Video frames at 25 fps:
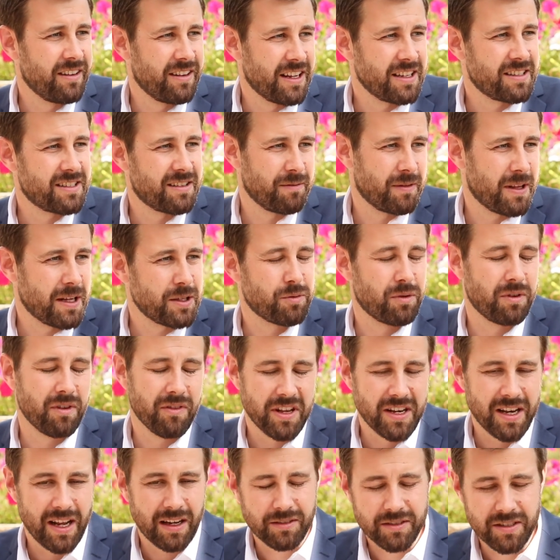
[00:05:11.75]
That's one of
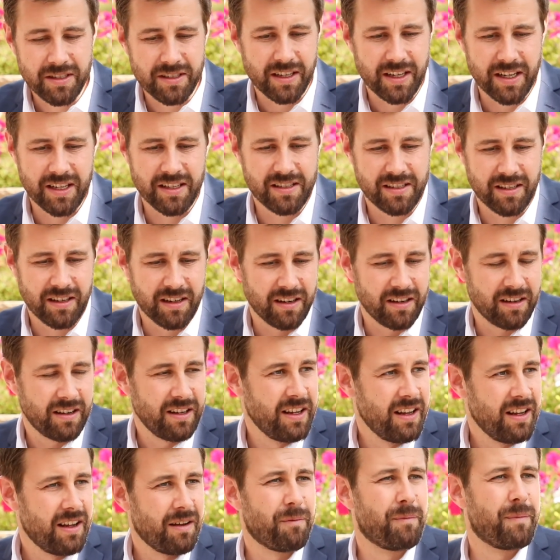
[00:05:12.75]
the downsides, and
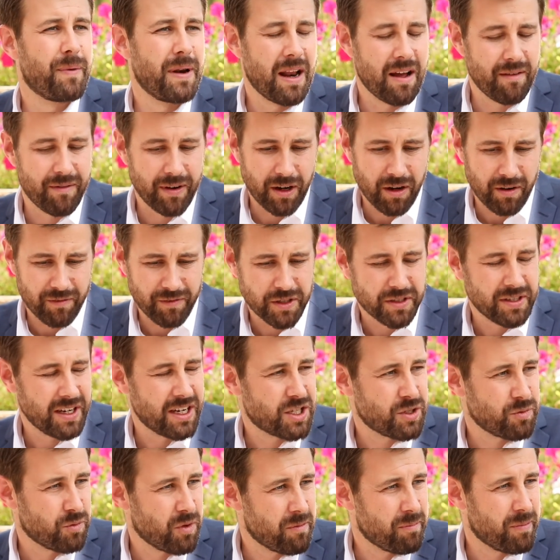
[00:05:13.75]
been having
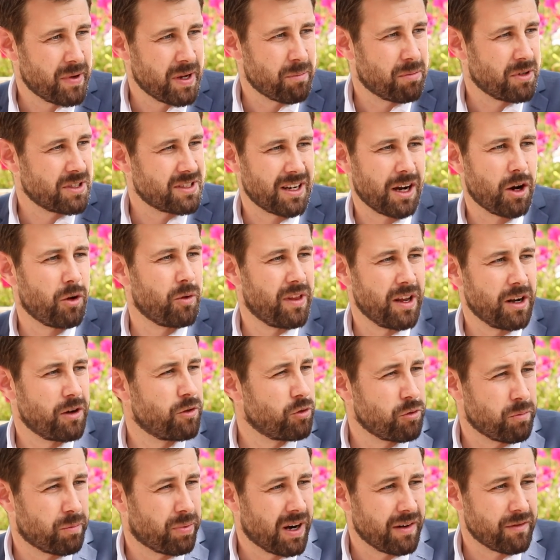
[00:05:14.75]
conversations with people, it's like, oh, they don't
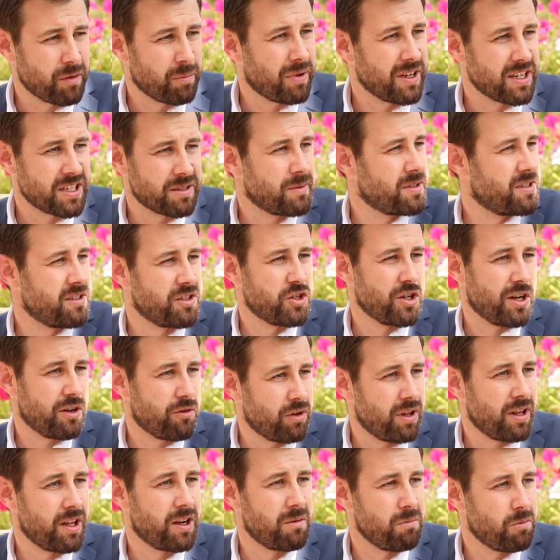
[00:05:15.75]
do private placements in
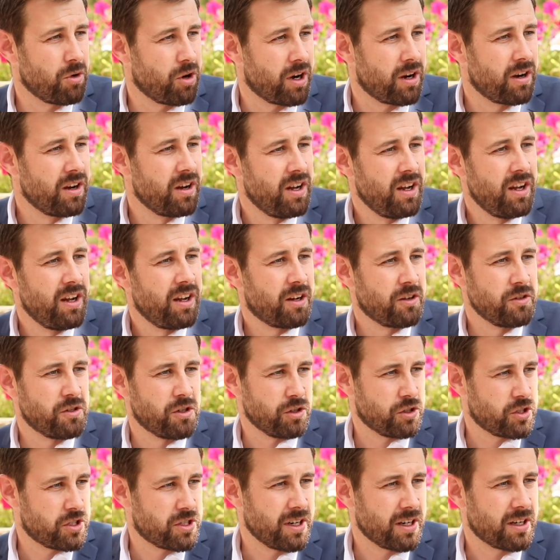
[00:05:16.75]
general anymore because you're
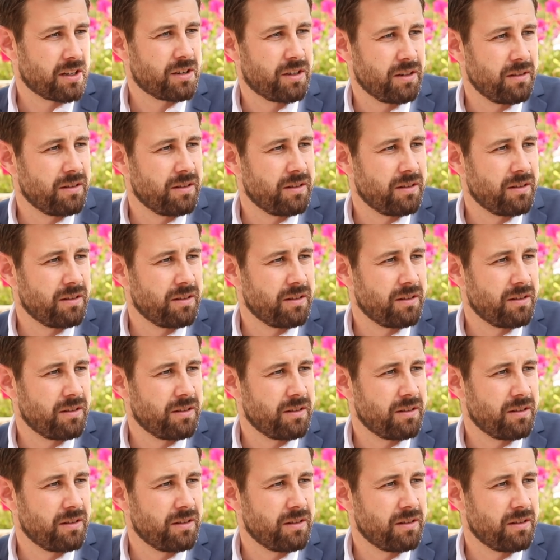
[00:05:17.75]
stuck